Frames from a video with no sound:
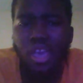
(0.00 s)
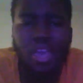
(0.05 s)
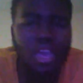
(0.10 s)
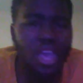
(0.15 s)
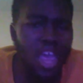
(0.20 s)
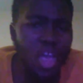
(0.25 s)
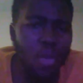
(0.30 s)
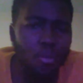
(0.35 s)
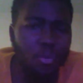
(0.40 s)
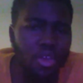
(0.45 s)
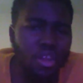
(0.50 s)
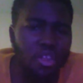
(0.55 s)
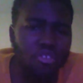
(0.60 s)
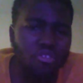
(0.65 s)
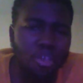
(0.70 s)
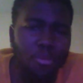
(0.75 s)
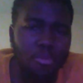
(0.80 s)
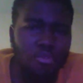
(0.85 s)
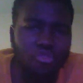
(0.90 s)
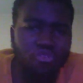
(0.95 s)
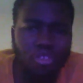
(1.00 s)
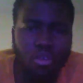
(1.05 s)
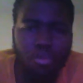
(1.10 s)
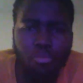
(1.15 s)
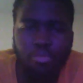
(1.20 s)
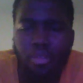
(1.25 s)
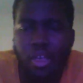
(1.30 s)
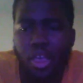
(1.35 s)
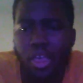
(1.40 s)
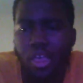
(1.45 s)
can't win the
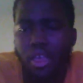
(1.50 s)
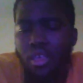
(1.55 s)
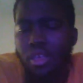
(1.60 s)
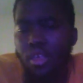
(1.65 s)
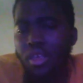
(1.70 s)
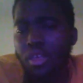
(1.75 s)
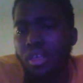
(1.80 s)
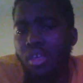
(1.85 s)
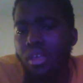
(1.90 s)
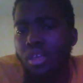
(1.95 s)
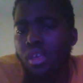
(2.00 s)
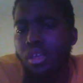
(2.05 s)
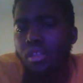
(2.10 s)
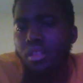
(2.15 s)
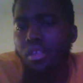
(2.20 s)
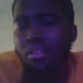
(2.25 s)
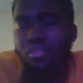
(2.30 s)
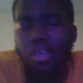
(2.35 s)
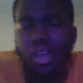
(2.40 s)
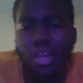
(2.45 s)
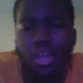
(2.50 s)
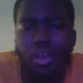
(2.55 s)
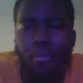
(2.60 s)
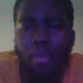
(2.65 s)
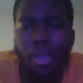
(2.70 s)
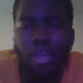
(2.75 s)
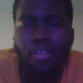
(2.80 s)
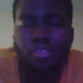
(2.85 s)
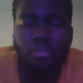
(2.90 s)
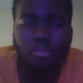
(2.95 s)
championship playing this kind of
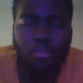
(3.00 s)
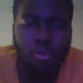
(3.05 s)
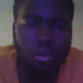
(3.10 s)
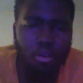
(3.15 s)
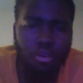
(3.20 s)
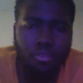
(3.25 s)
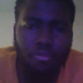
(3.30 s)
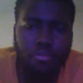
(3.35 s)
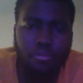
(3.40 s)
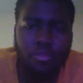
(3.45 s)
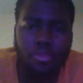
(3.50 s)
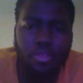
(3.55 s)
basketball.